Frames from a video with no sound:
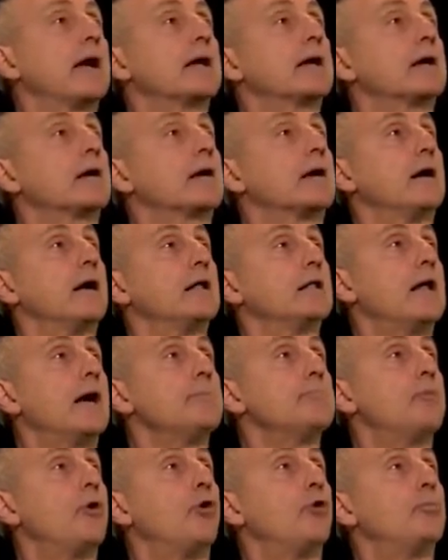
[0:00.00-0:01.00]
like a
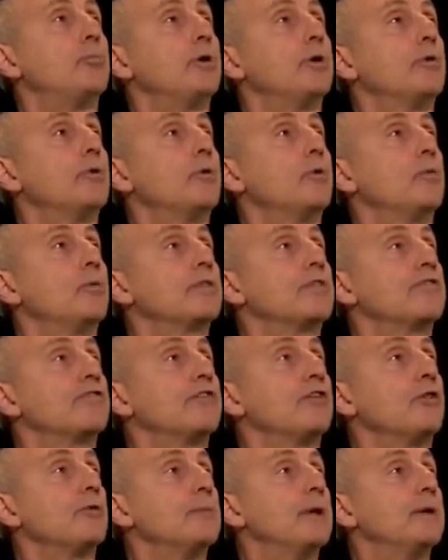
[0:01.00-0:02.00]
light bulb with
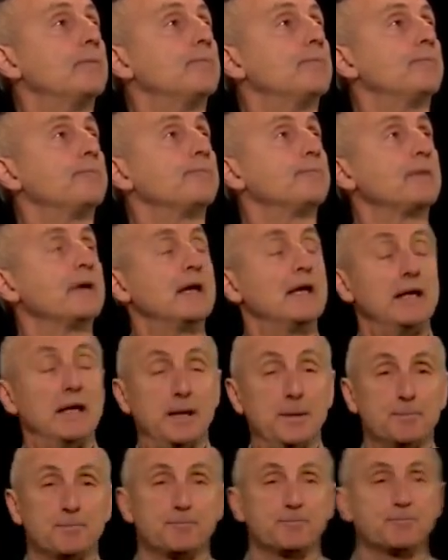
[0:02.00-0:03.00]
a filament
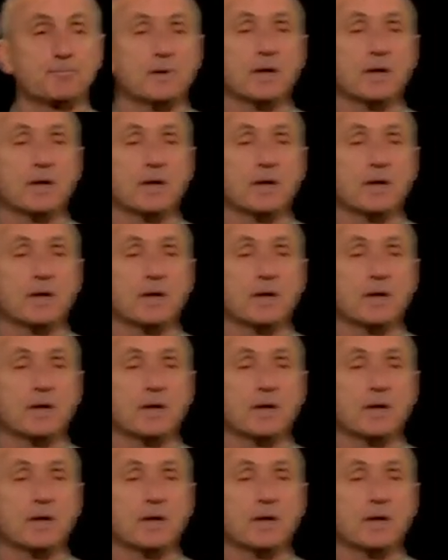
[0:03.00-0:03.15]
in it.